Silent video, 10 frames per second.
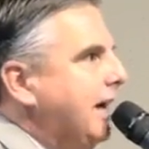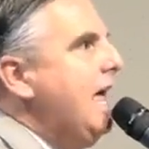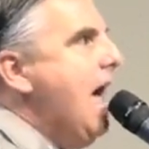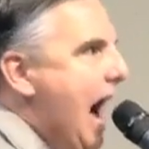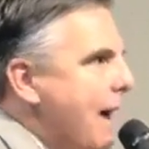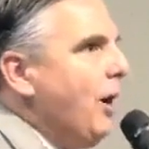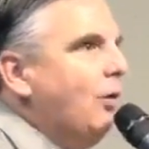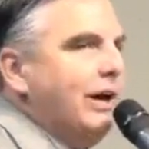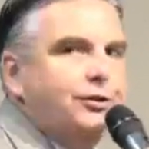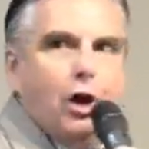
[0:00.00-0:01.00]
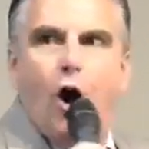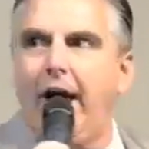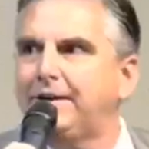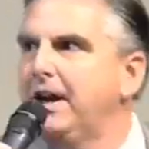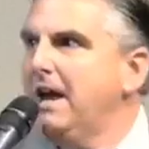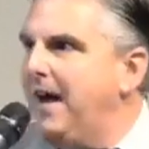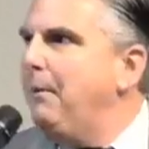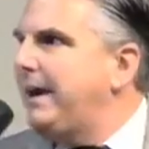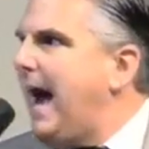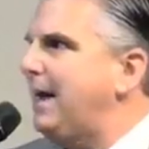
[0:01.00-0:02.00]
I'm going to rejoice that we got